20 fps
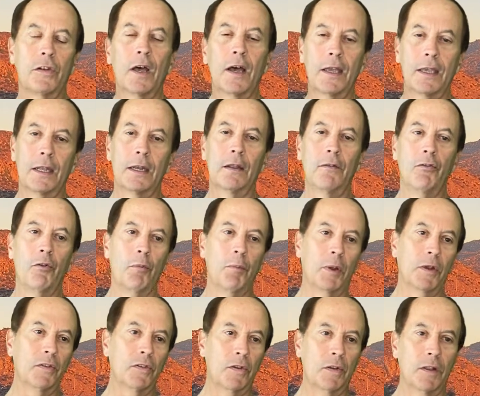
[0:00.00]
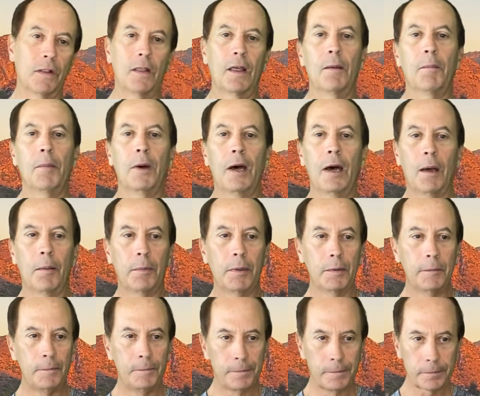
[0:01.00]
diet if you're mixing them up.
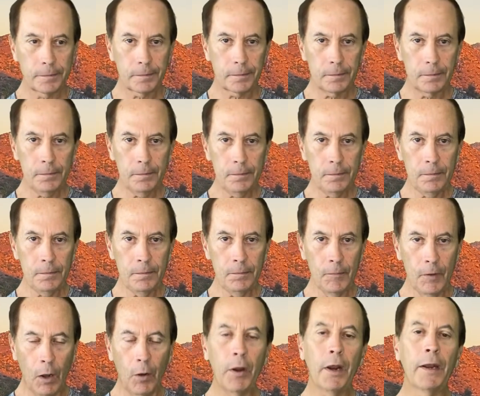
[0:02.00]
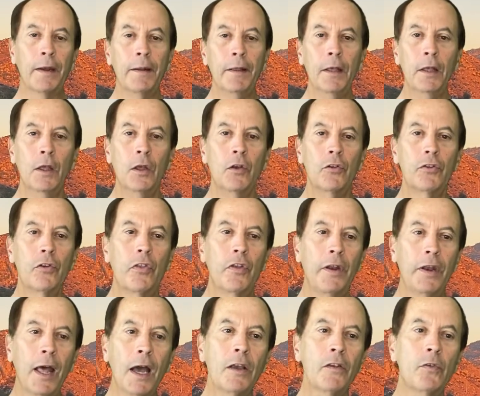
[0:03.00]
All right, so the
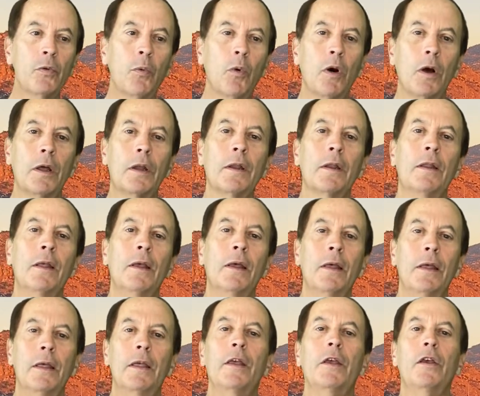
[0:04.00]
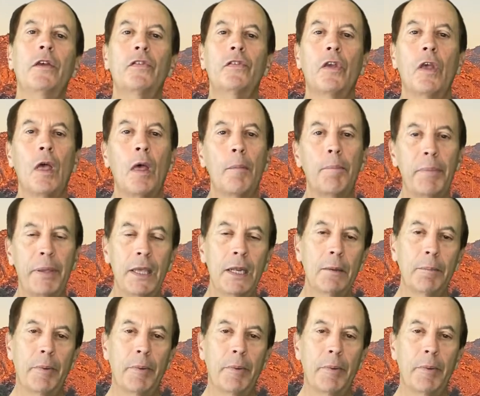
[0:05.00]
next one is peanut